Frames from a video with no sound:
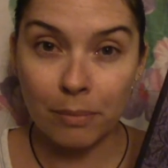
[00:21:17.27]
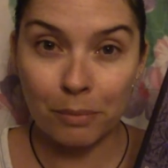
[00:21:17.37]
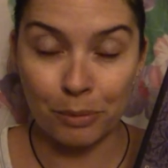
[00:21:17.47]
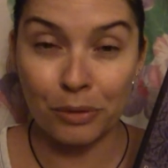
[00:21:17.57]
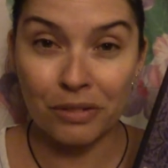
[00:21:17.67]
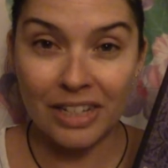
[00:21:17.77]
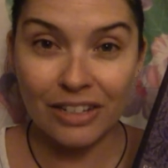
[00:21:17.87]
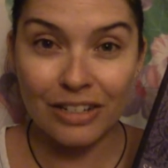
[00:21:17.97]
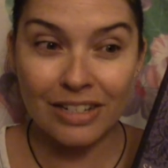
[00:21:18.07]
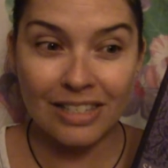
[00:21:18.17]
book
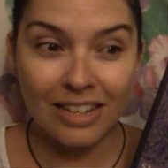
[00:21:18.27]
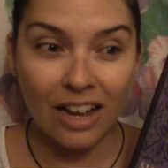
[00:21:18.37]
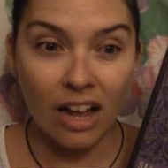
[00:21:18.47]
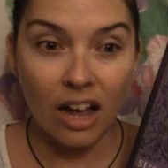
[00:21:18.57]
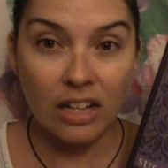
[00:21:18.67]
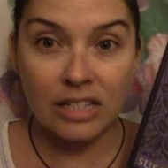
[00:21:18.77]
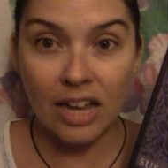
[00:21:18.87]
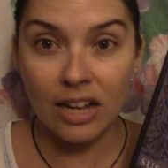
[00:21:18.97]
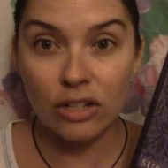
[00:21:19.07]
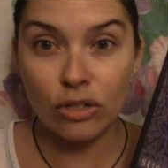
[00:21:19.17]
readers
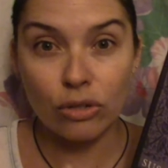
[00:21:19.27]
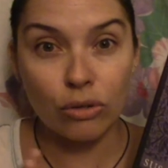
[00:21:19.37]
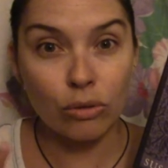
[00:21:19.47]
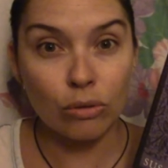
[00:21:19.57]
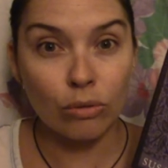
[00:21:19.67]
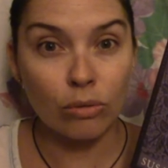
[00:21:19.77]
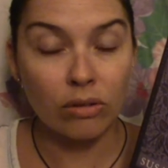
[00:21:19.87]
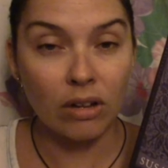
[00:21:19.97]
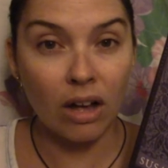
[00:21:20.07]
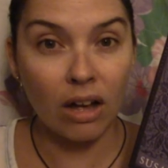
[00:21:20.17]
tend to
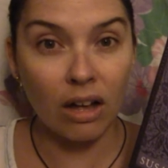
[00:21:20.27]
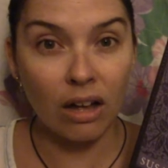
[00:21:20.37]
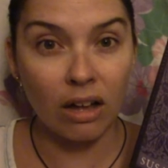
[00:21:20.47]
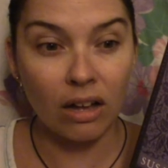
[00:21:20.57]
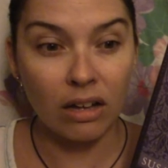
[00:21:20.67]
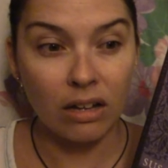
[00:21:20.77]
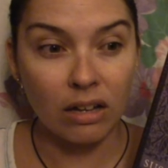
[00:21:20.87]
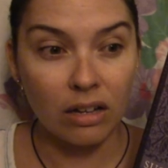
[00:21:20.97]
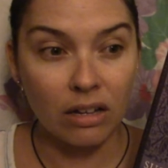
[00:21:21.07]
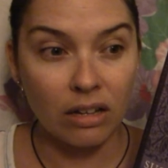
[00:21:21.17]
uh,
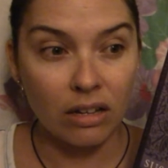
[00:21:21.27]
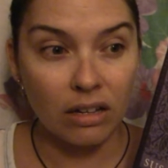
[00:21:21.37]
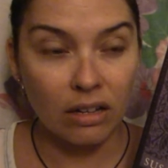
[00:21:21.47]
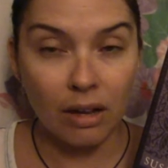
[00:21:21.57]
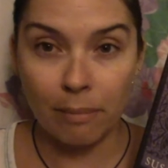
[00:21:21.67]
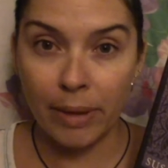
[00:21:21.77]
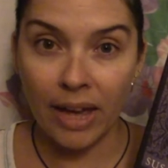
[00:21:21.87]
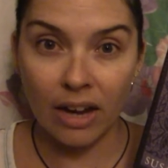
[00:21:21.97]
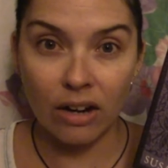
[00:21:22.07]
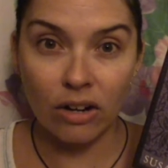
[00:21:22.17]

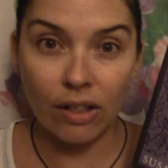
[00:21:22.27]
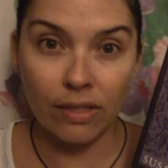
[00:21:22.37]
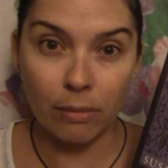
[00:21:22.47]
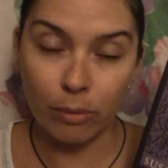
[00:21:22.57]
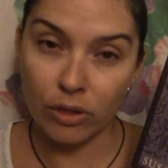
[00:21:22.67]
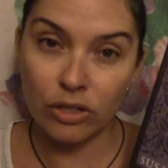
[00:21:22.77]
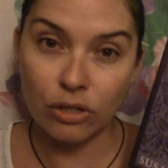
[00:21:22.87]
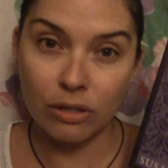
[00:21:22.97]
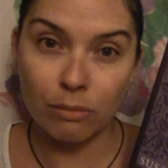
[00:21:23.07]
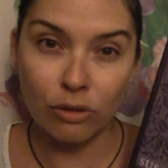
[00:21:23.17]
compare the book
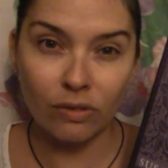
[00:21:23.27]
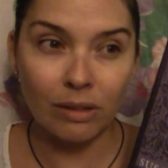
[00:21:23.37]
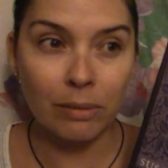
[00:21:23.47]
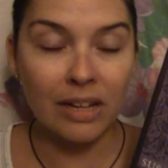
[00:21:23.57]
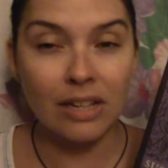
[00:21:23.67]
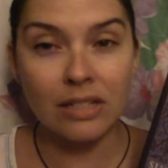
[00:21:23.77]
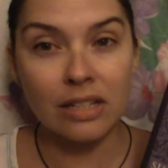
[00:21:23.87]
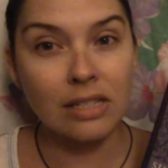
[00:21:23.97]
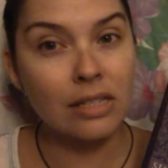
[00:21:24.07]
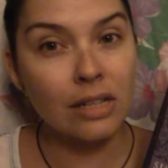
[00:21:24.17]
to the movie because
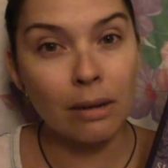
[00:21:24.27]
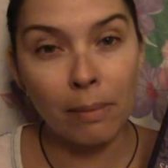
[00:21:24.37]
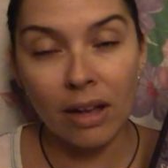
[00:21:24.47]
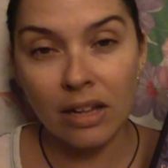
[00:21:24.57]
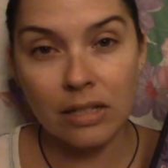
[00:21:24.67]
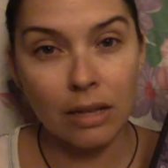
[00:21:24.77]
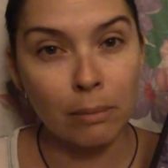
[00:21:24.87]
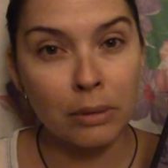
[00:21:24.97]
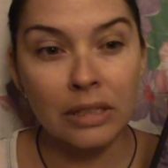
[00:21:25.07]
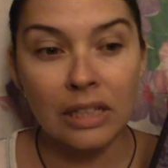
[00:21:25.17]
cinema is
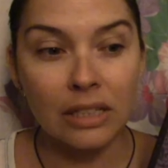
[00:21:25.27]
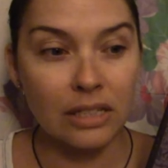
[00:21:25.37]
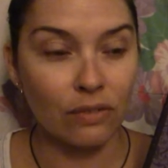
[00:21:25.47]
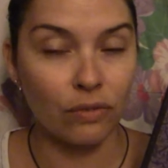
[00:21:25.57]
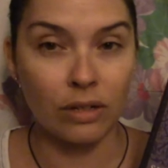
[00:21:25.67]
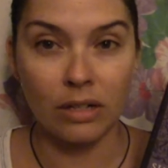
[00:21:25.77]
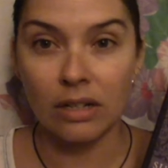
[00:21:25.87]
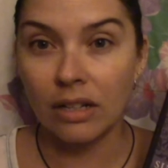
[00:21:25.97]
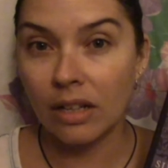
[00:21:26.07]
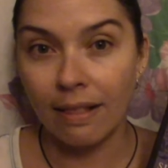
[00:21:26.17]
completely different
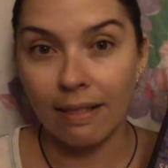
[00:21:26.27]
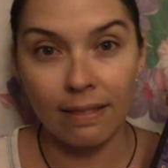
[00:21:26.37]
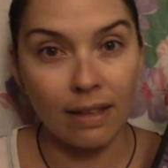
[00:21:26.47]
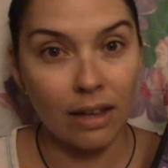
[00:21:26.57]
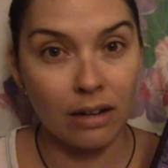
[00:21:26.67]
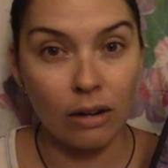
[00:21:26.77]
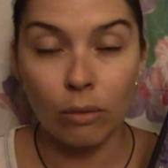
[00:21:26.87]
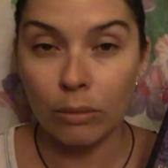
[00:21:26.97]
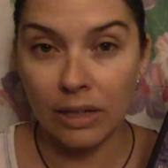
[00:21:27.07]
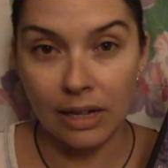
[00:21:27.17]
than
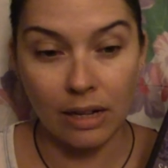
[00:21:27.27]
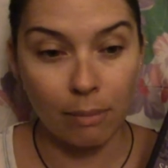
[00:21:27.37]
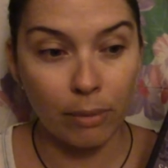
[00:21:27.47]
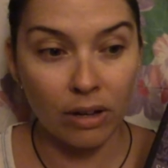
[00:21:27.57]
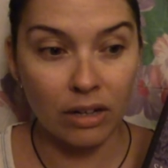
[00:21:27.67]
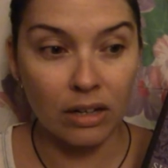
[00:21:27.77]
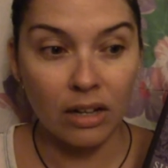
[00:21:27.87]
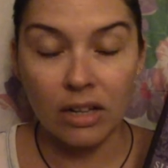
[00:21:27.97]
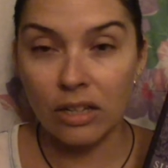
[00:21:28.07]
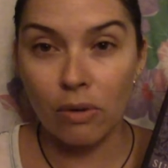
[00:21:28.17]
reading a book.
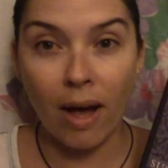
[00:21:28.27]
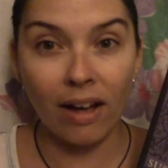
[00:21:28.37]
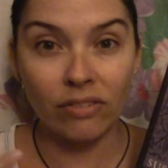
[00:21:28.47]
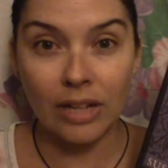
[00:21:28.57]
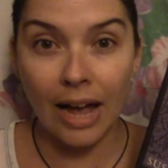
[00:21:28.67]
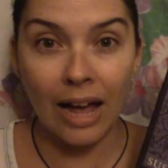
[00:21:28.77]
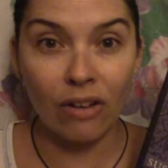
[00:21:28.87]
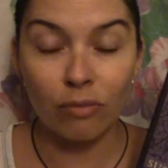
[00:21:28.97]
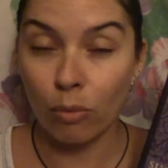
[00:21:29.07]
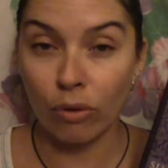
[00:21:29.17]
You have to
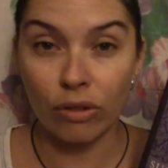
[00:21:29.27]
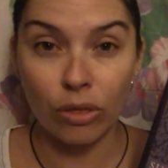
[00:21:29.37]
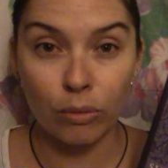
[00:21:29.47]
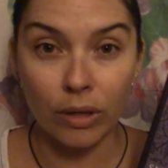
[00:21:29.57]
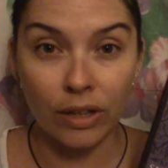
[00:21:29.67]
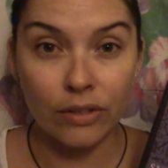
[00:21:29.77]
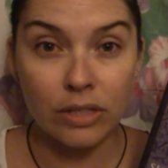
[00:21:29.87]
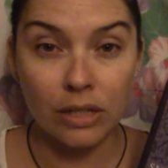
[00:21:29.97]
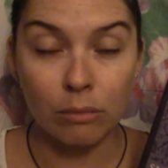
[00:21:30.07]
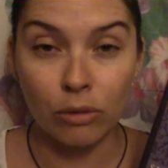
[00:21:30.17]
have more
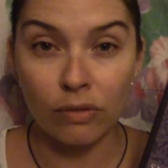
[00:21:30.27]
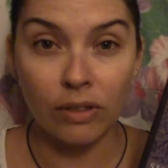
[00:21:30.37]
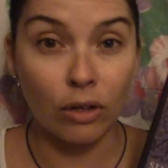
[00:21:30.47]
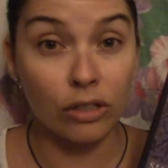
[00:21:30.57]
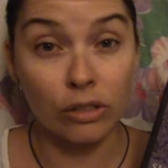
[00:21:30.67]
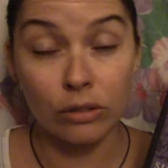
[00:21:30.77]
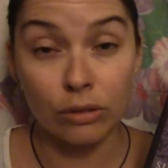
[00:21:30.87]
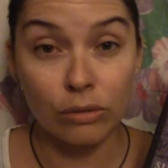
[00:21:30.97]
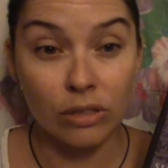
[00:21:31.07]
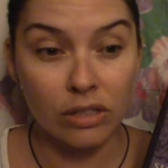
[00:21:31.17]
thrills in a movie or you'll
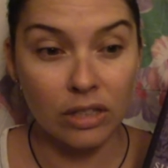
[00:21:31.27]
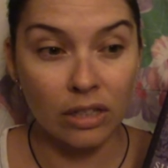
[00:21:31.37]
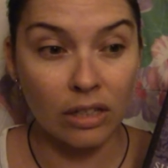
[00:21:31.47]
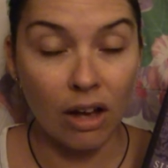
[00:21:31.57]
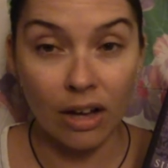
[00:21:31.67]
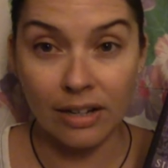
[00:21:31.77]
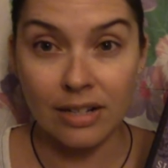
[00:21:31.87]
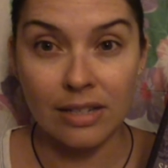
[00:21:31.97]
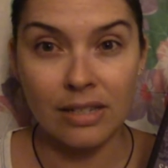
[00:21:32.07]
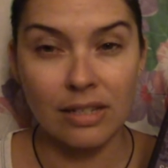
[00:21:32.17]
lose the
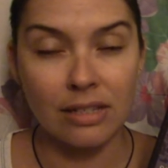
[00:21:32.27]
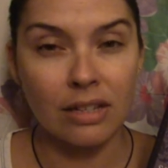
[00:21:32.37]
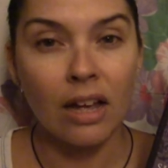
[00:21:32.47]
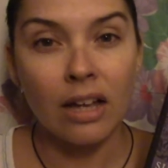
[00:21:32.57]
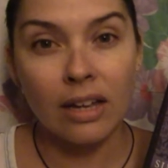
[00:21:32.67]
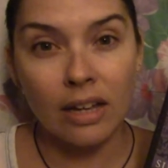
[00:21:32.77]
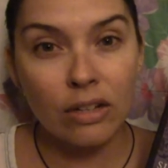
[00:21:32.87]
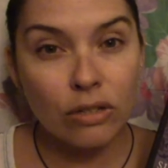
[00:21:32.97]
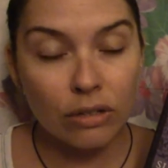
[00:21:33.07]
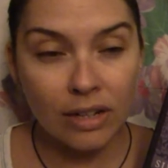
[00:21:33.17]
audience's
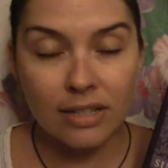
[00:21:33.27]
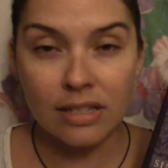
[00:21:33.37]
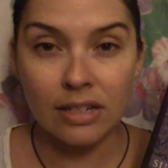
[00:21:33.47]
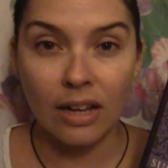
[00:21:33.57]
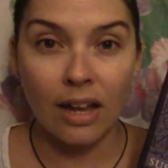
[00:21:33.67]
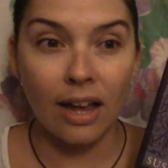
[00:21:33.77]
interest.